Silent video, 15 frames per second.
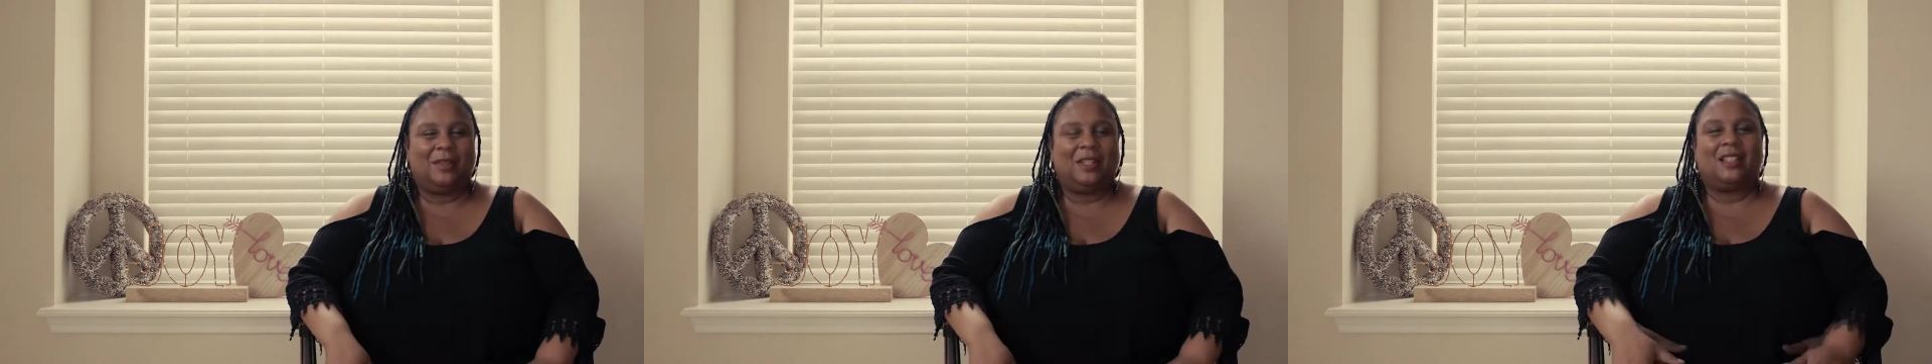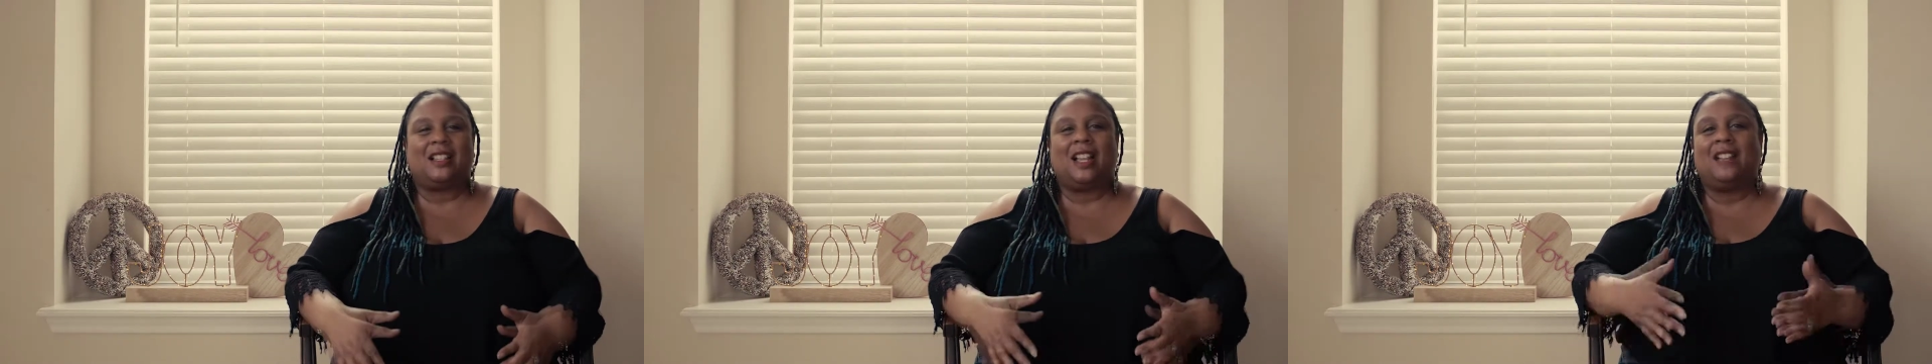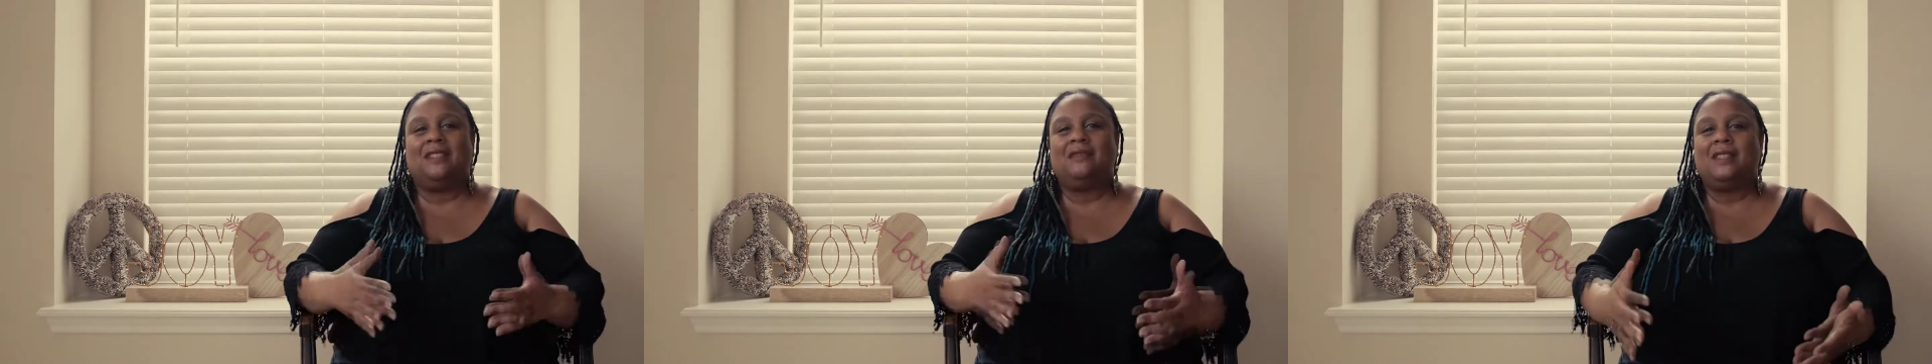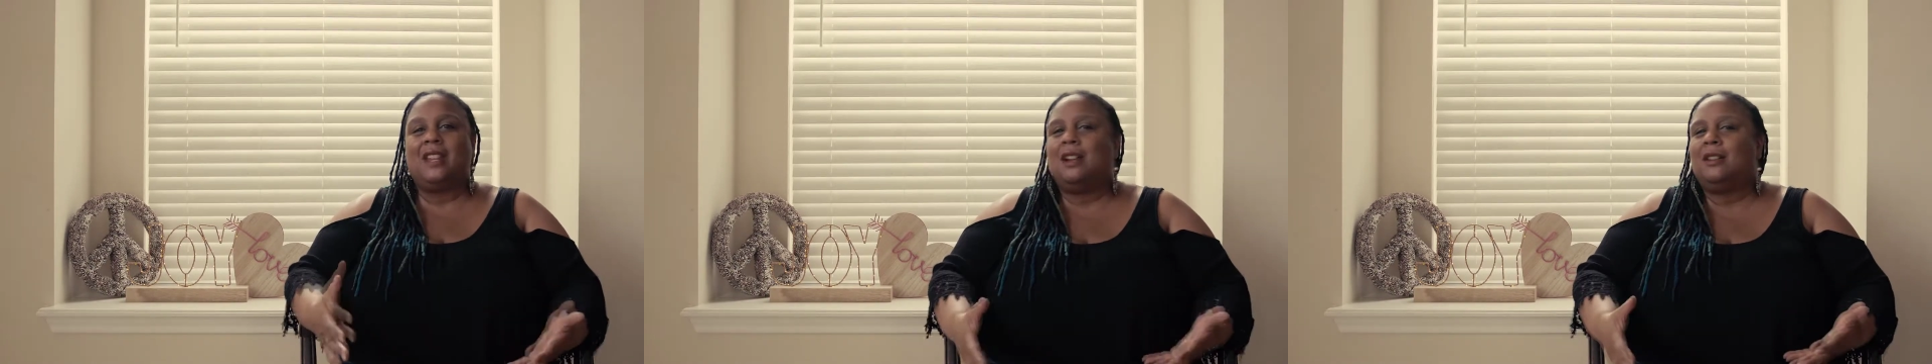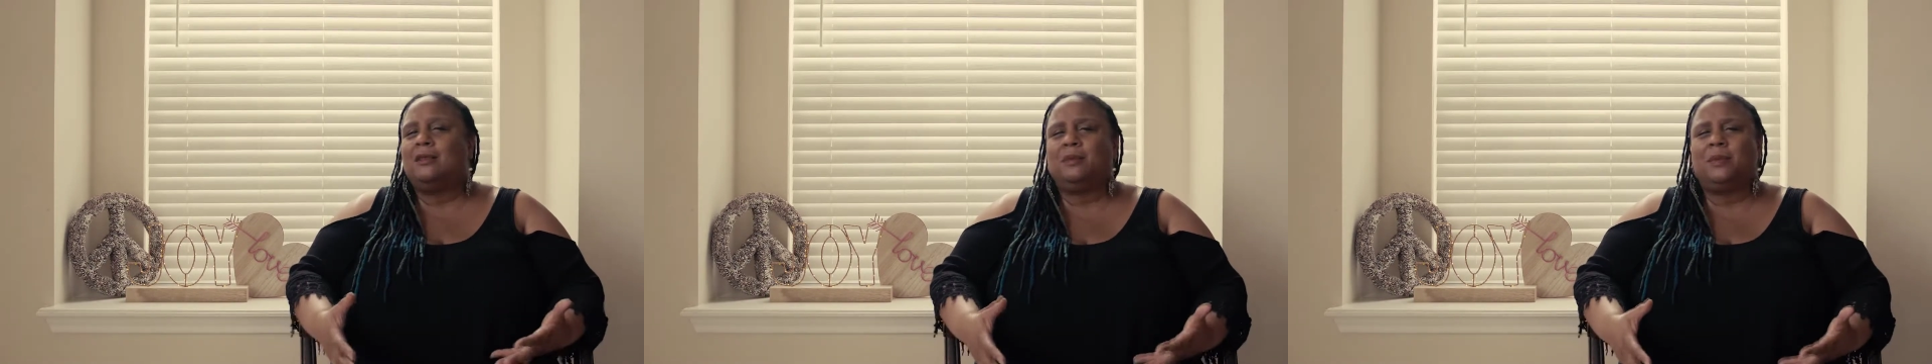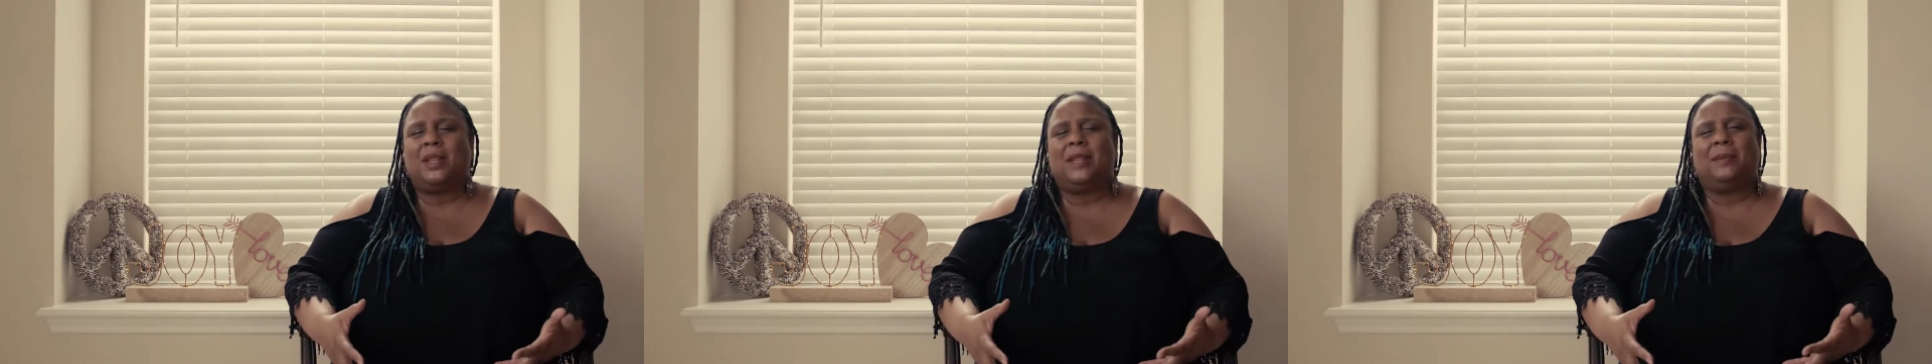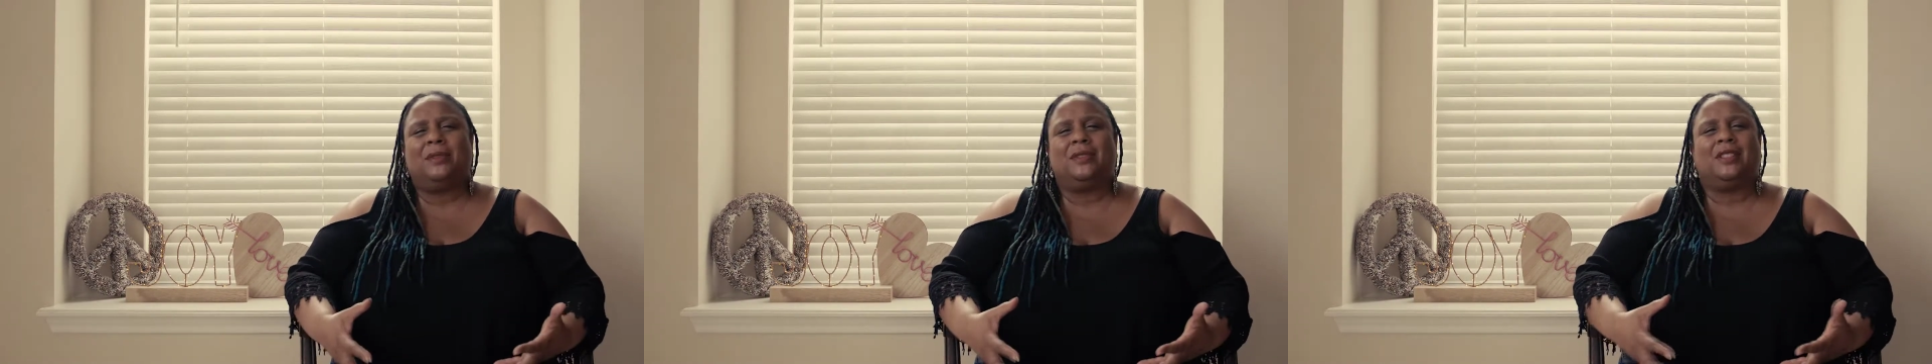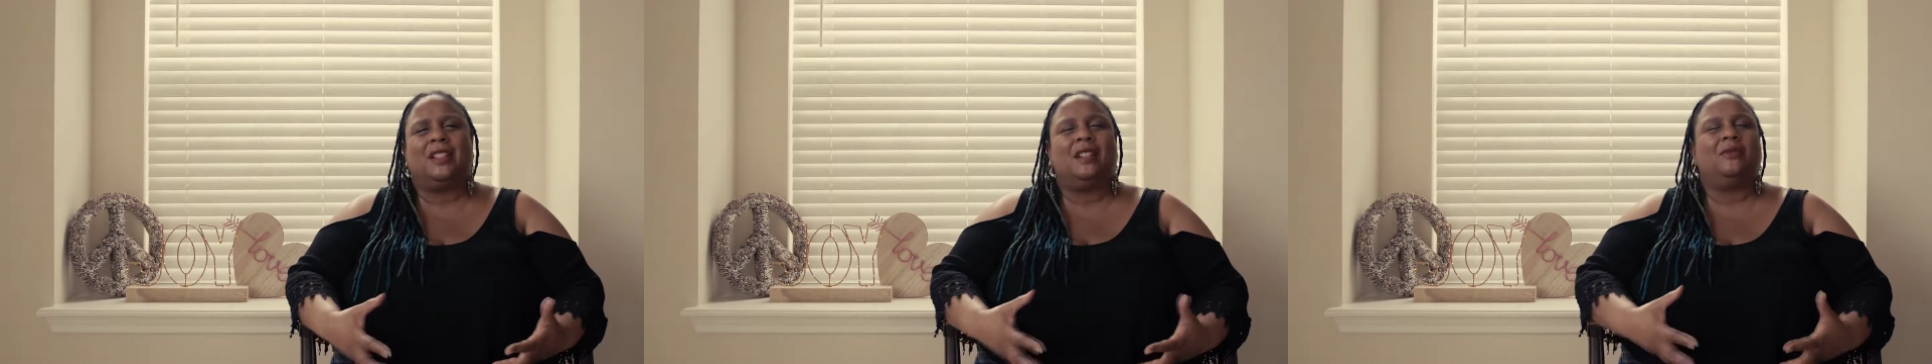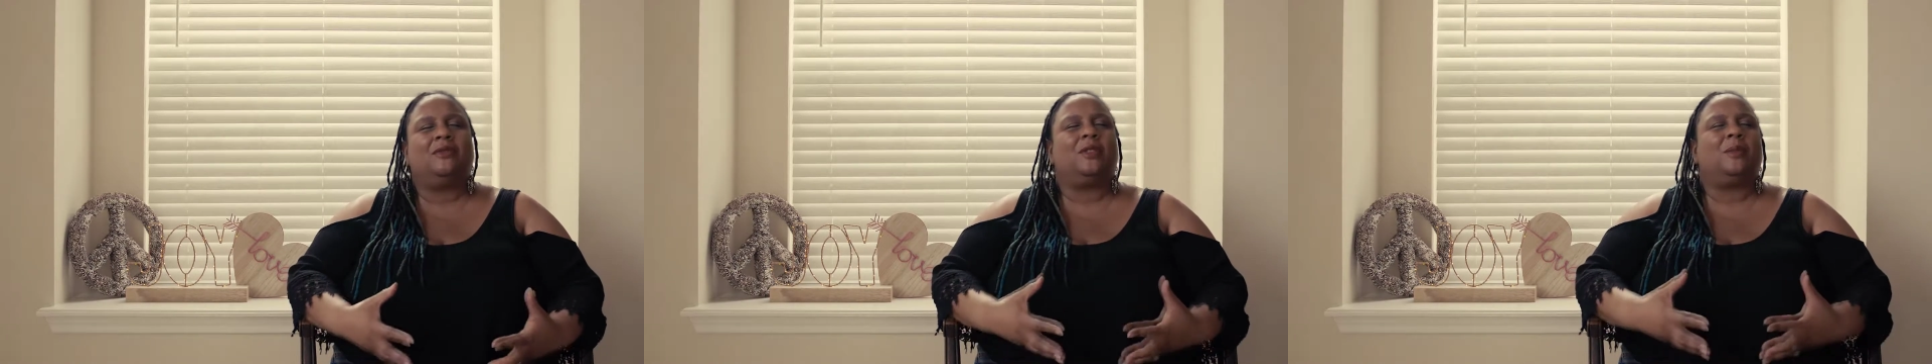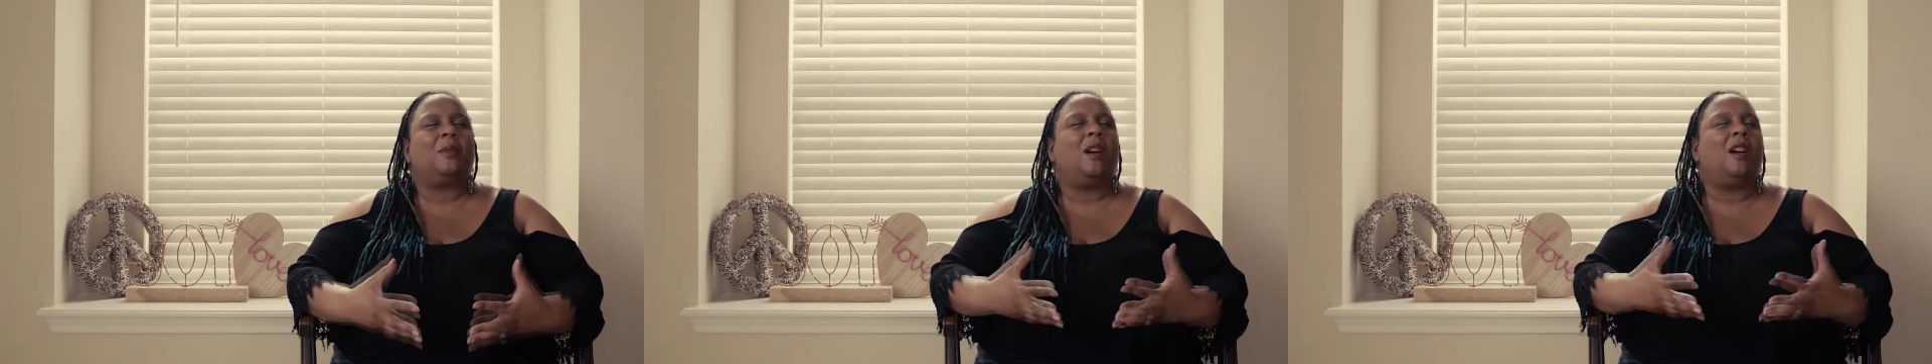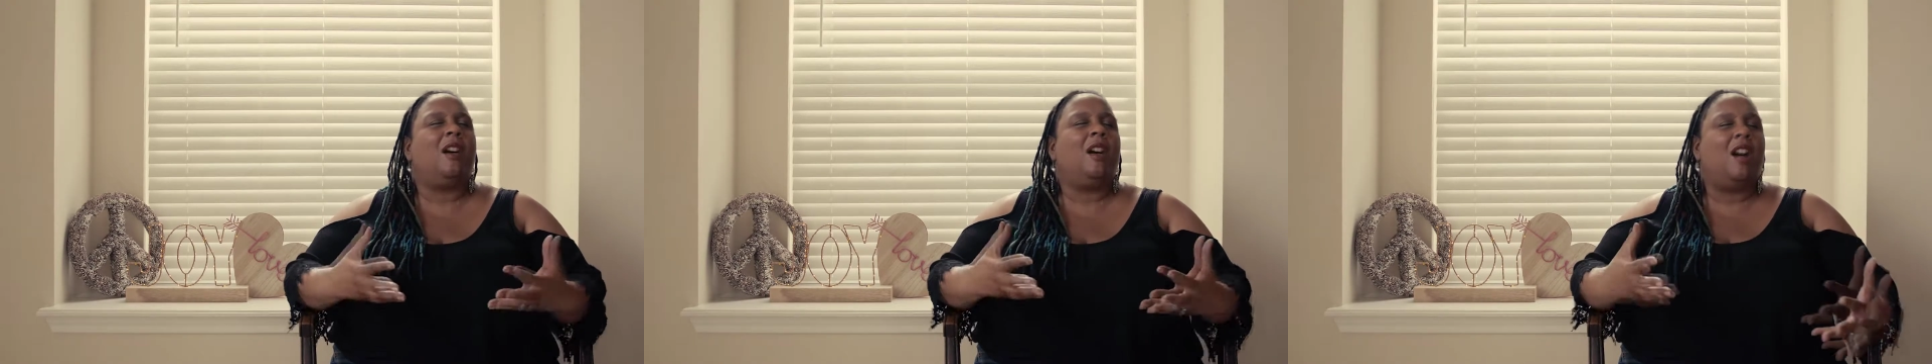because I've known people who come from